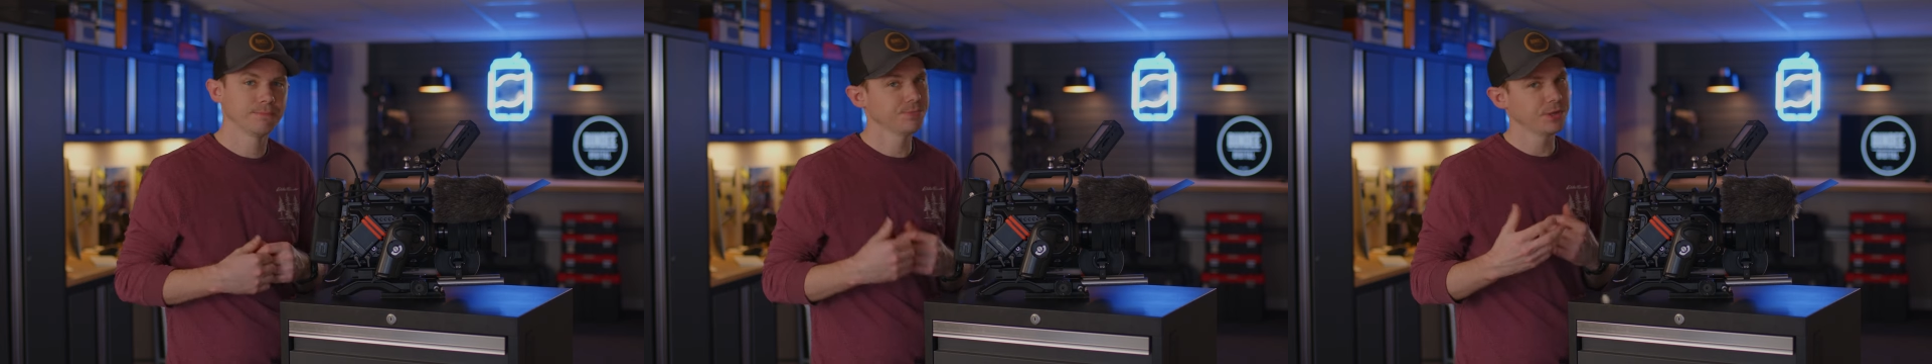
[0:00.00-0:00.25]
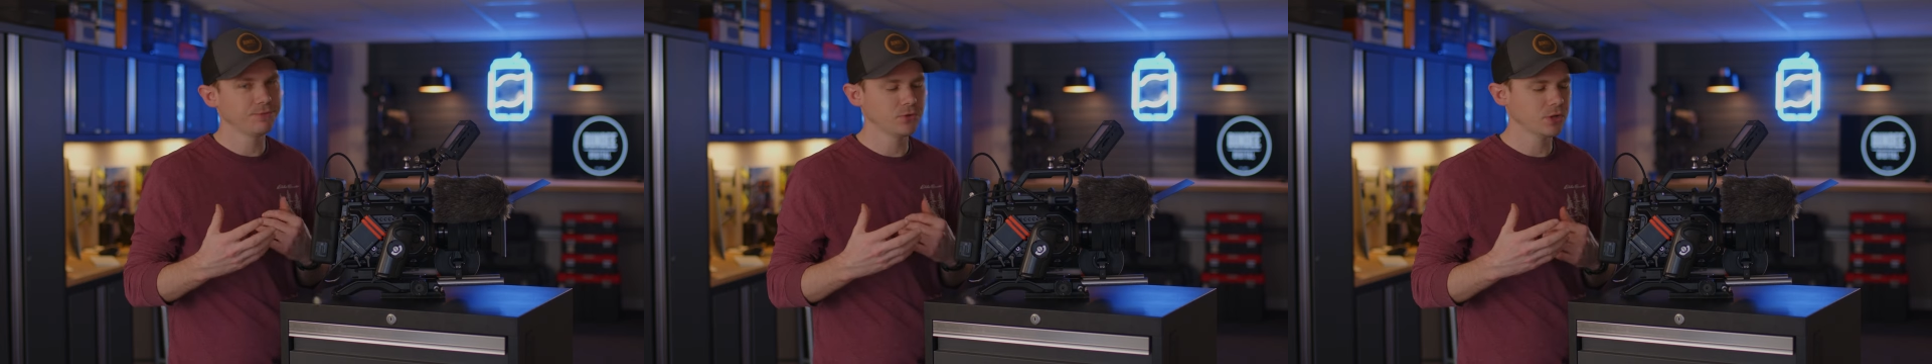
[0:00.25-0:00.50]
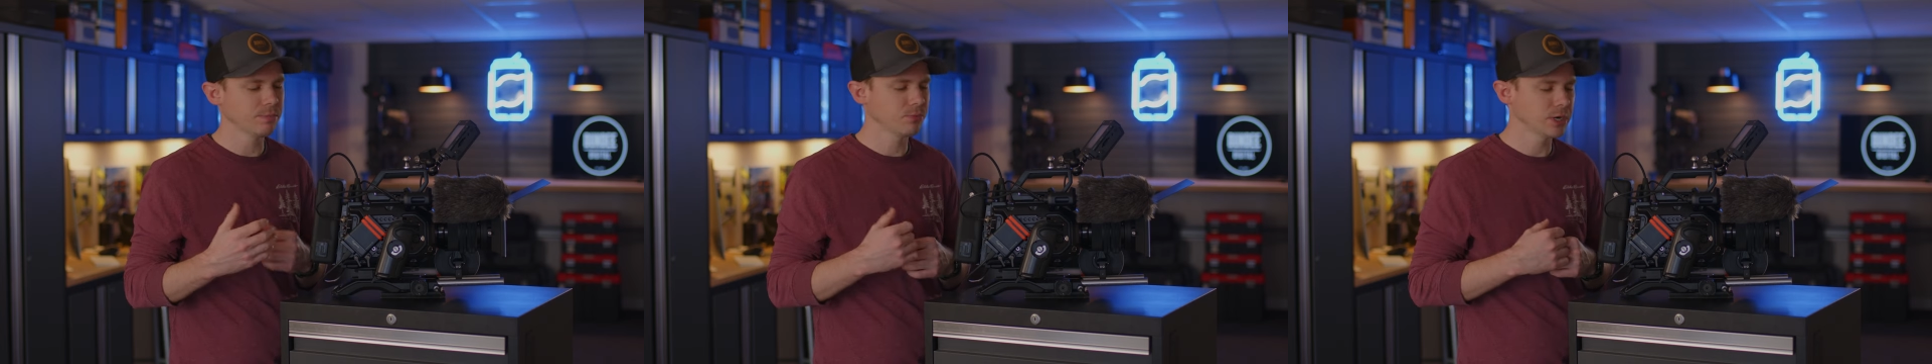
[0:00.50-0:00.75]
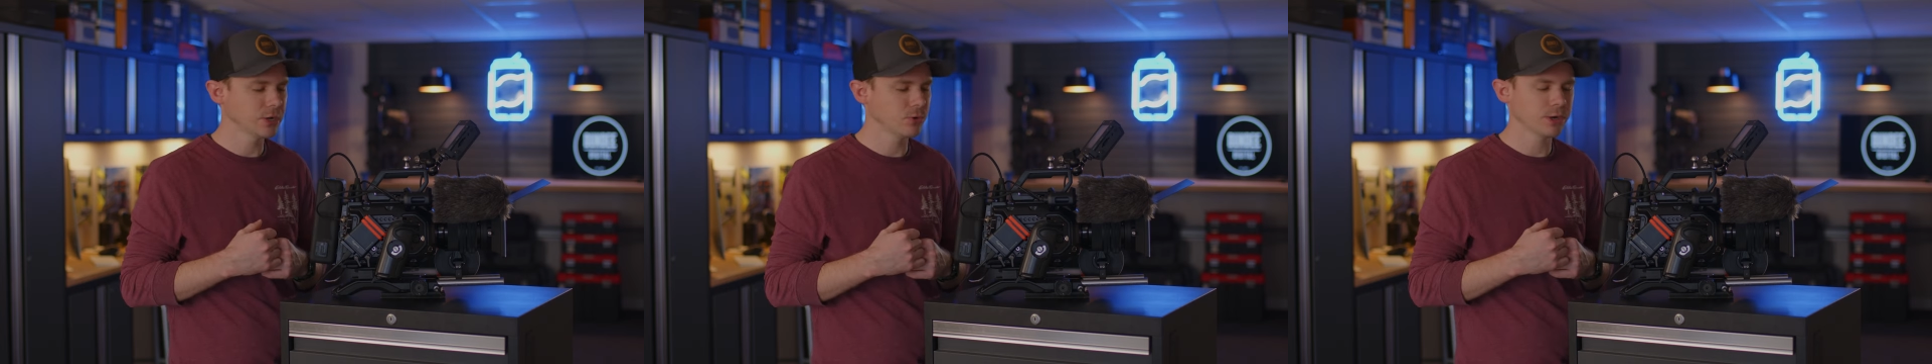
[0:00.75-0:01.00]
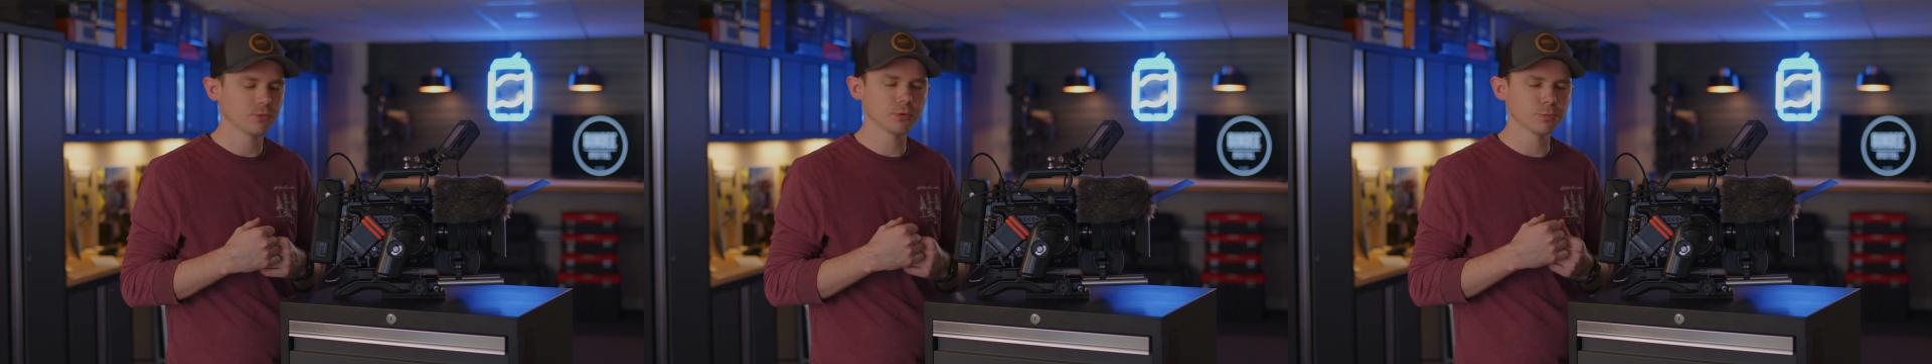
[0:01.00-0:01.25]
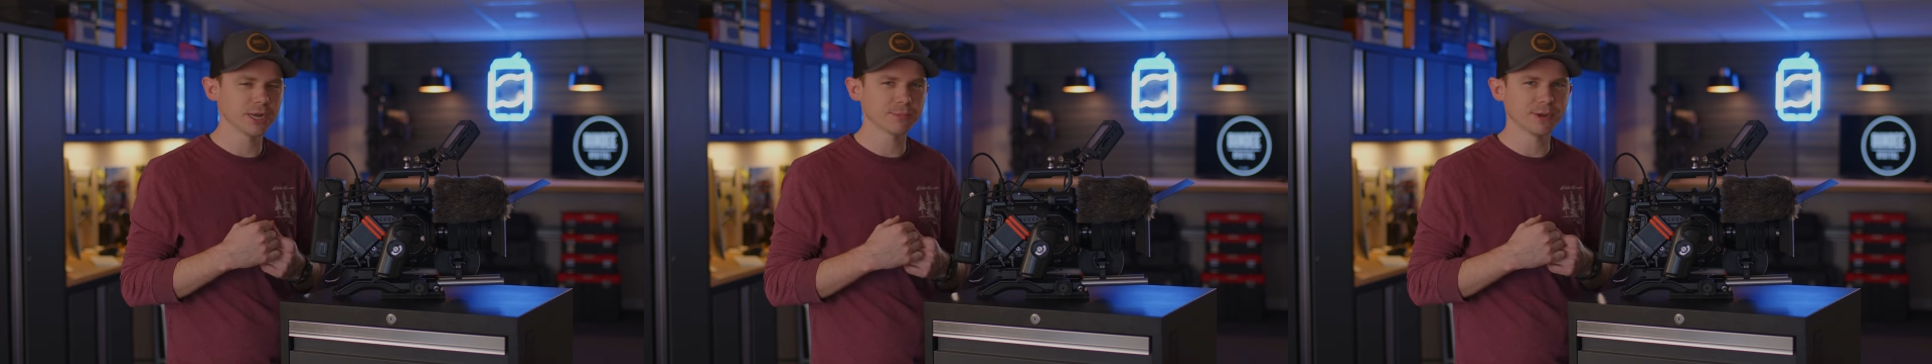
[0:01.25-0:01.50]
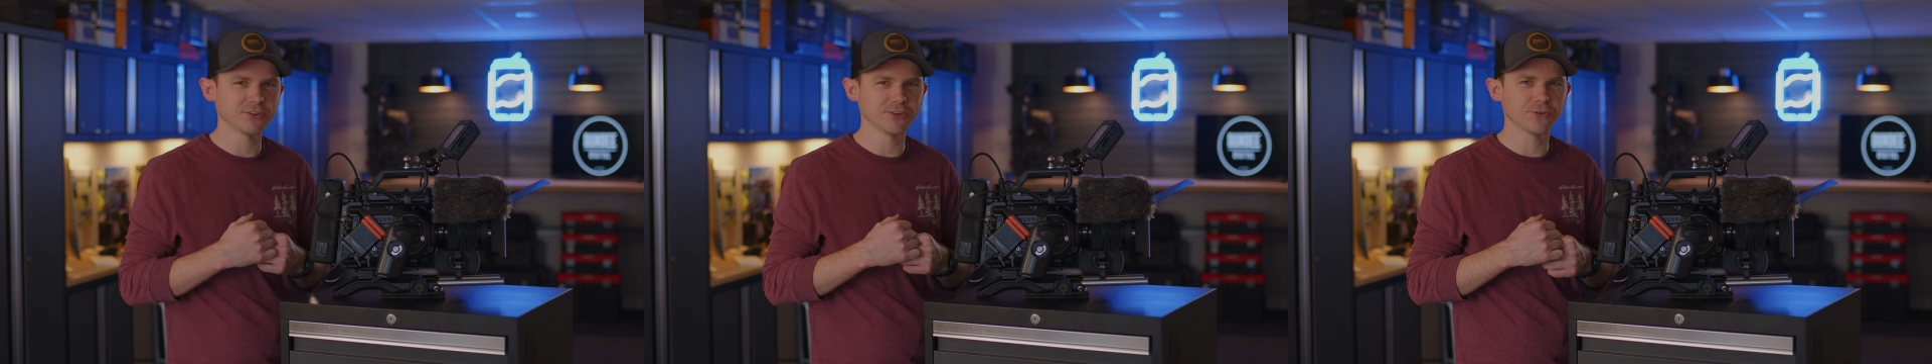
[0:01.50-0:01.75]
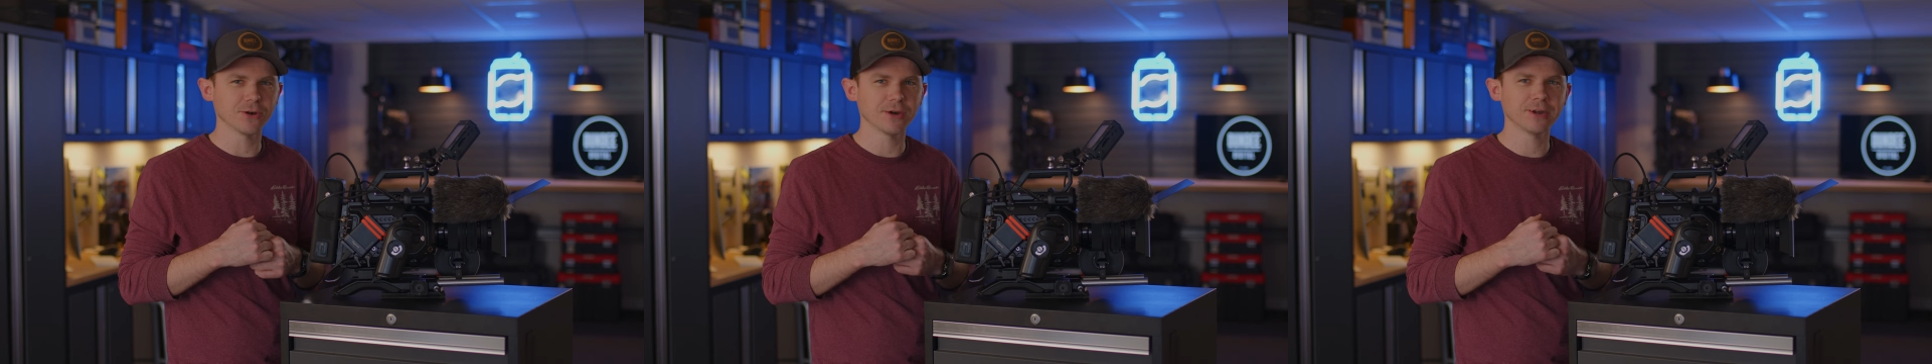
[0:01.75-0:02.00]
and they fill up pretty quick with
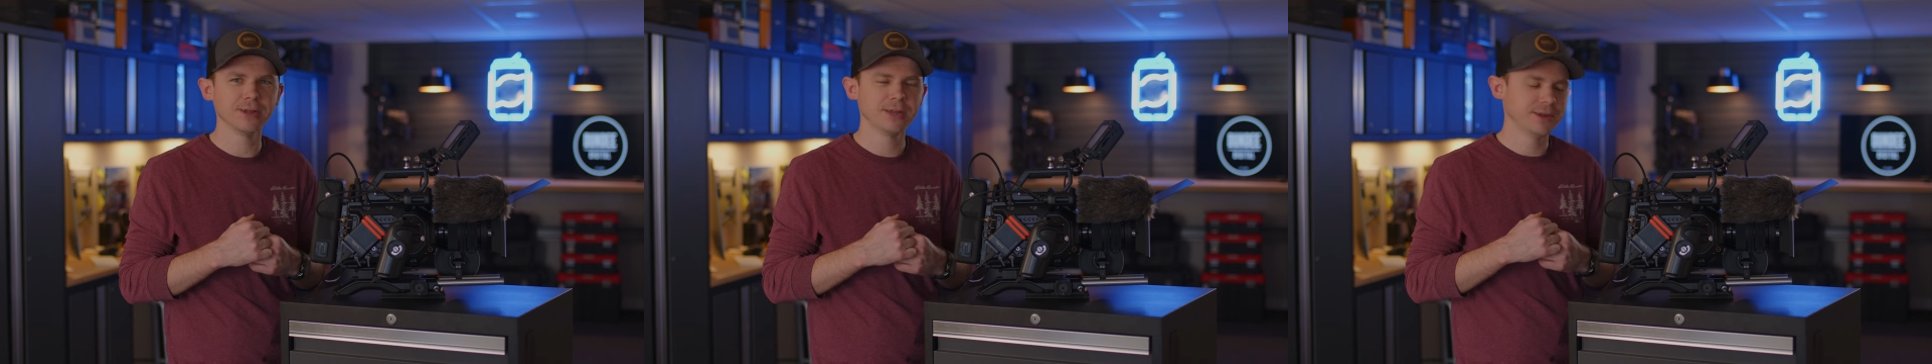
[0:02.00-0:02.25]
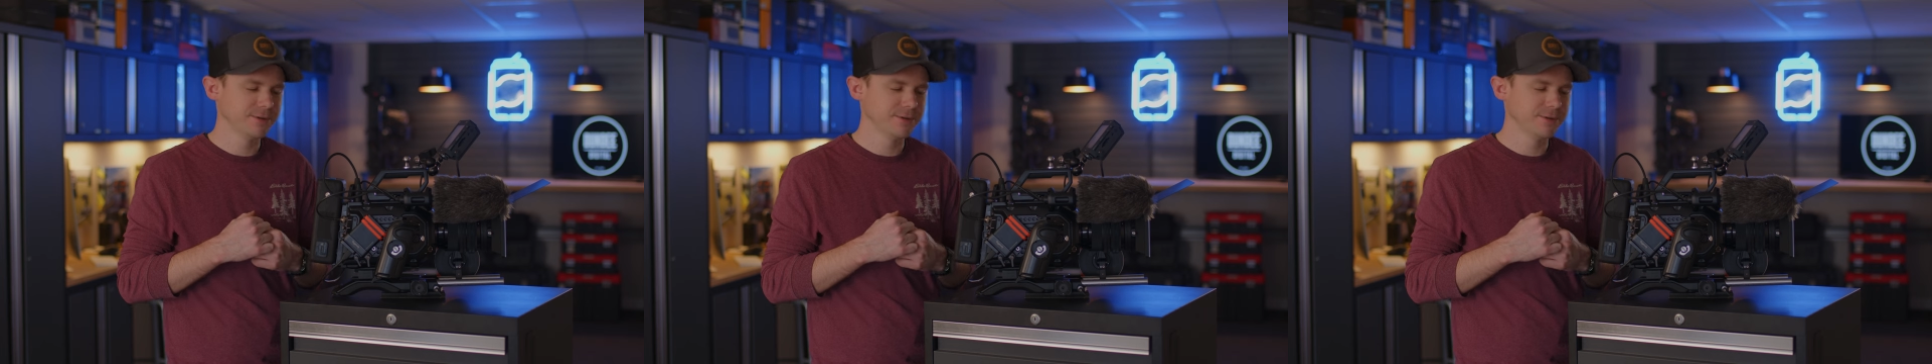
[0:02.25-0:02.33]
Blackmagic RAW